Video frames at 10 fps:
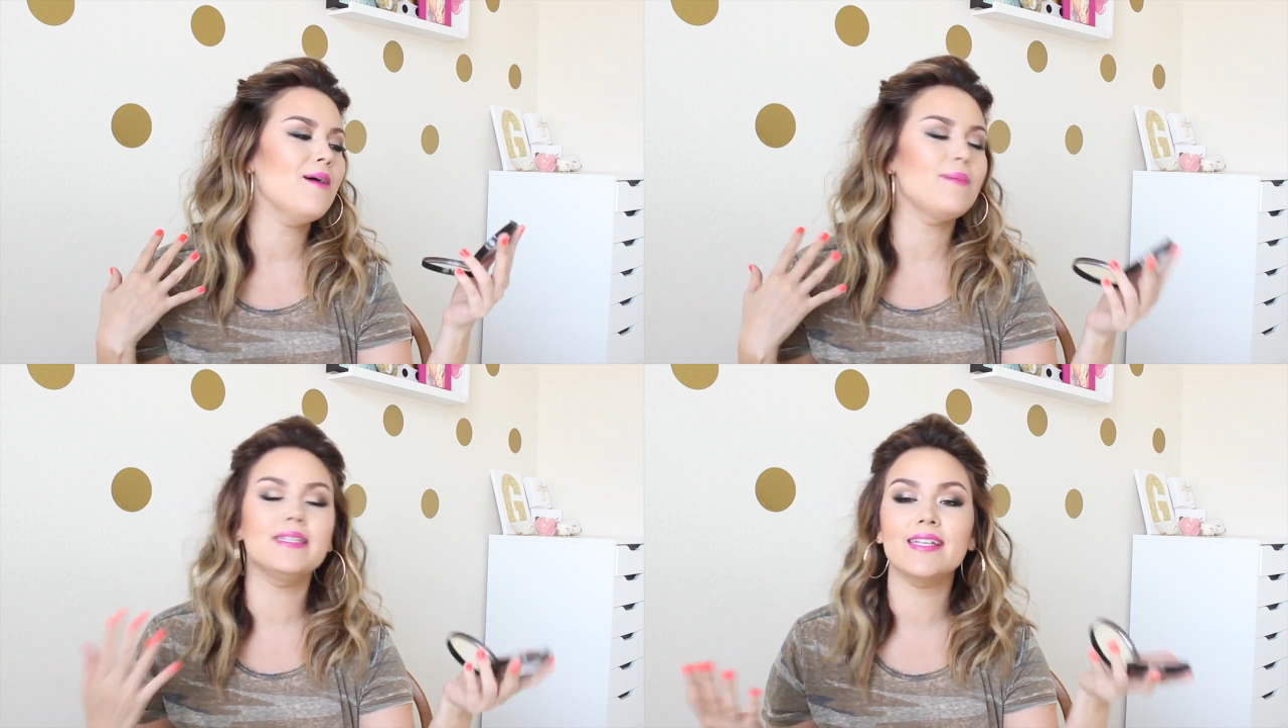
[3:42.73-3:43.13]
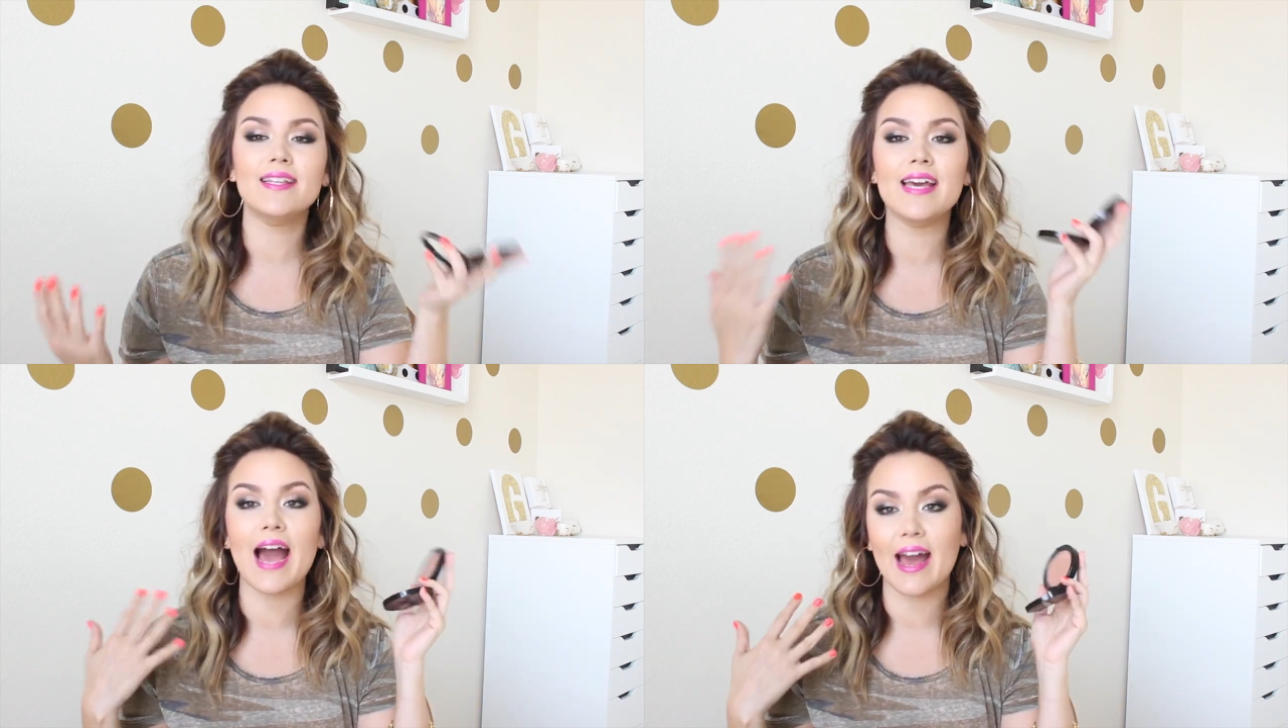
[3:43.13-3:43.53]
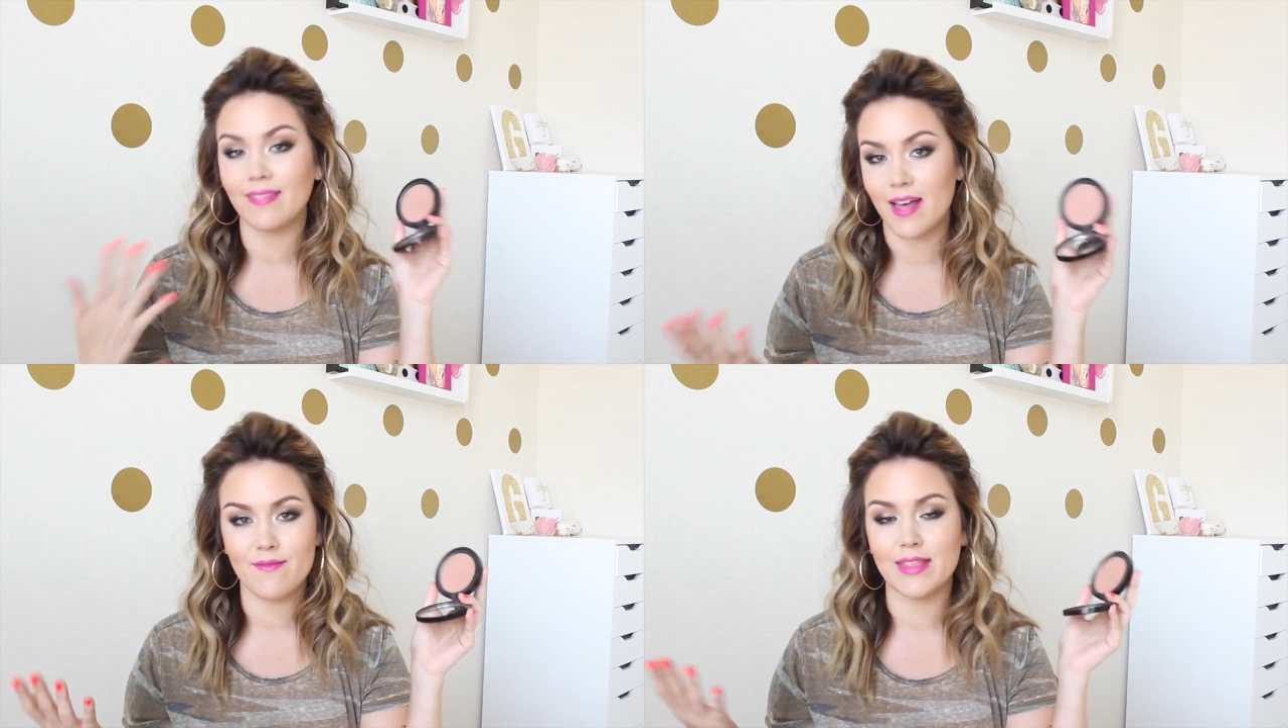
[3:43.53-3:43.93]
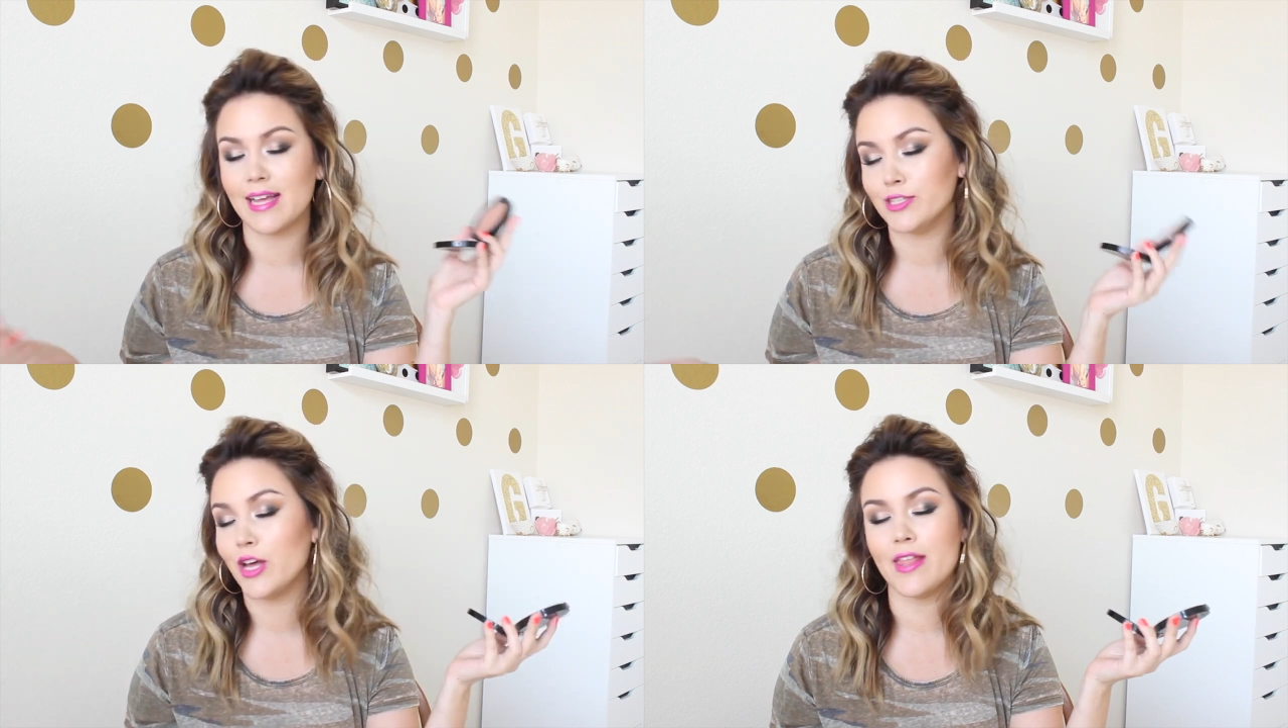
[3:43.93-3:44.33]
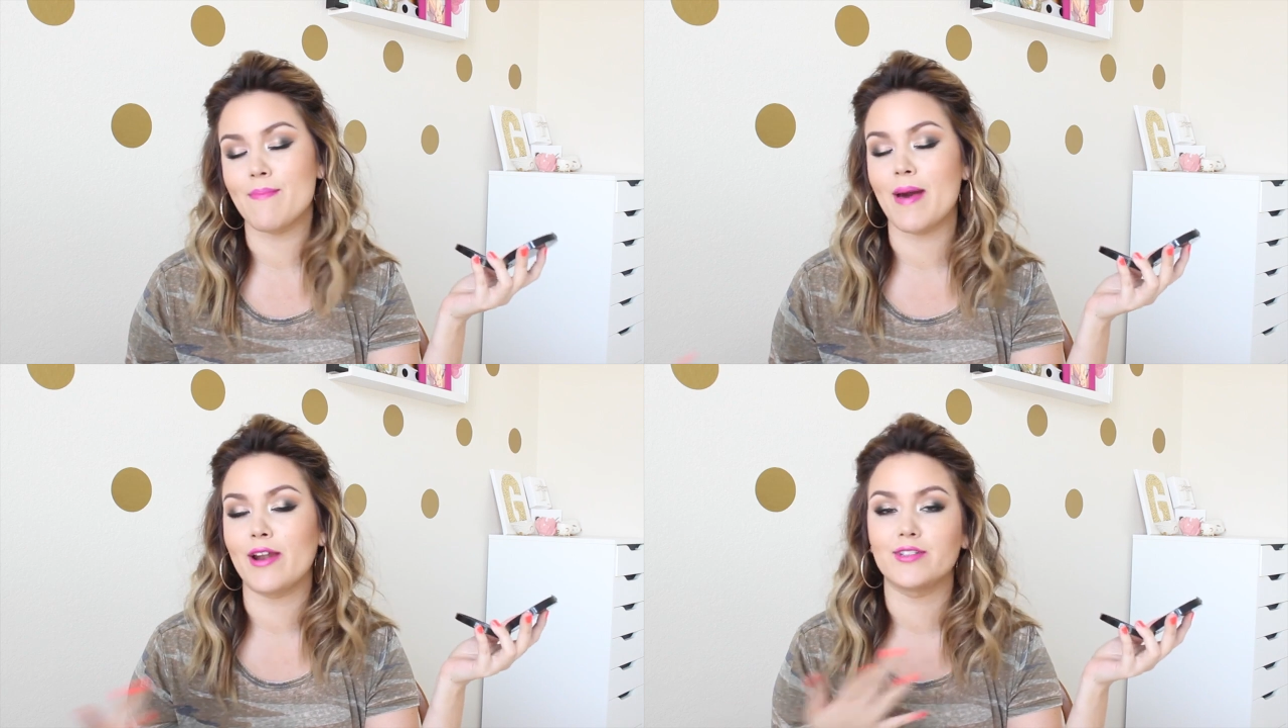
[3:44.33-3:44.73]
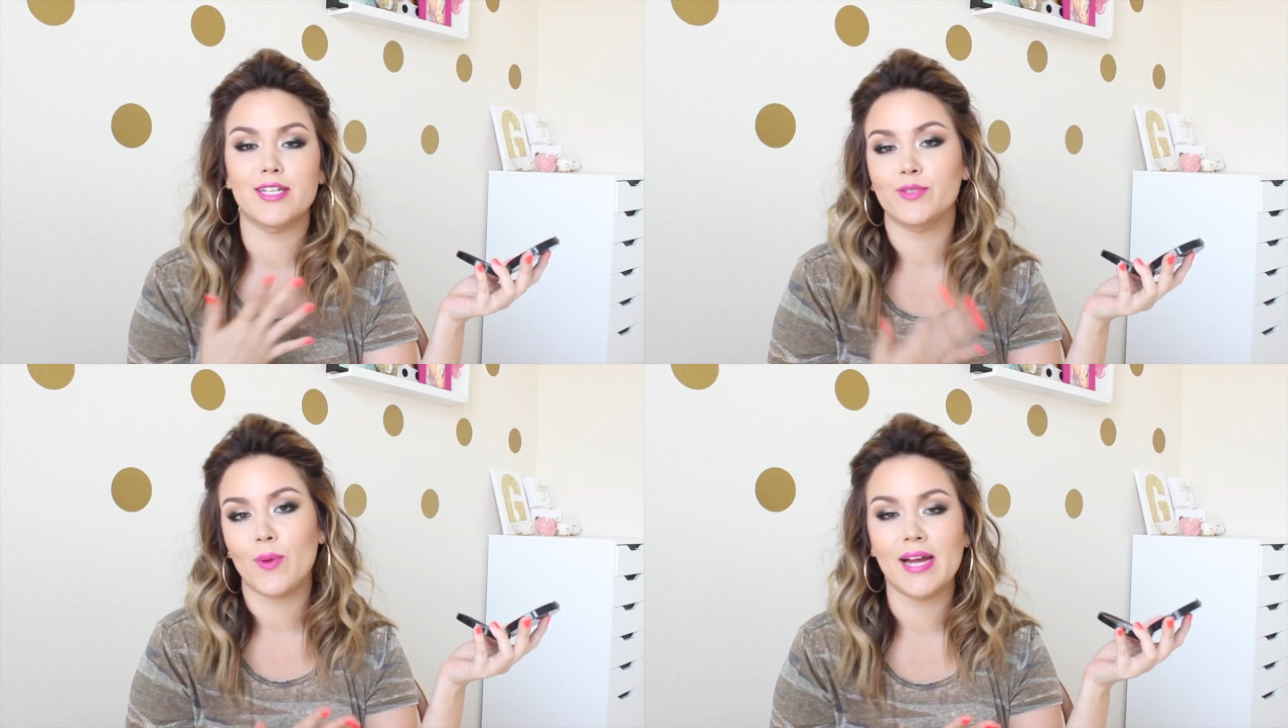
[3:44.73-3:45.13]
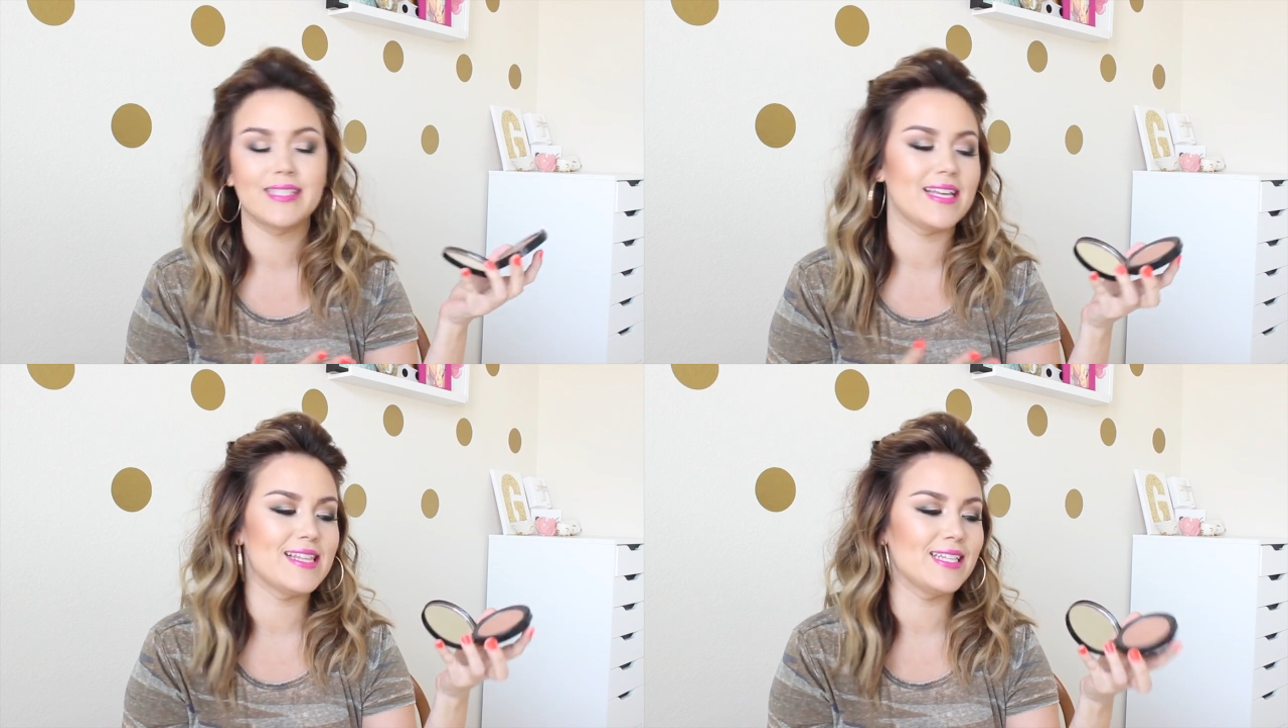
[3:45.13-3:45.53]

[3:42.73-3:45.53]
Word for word: Basically, I love it. That's all that matters. That's why it's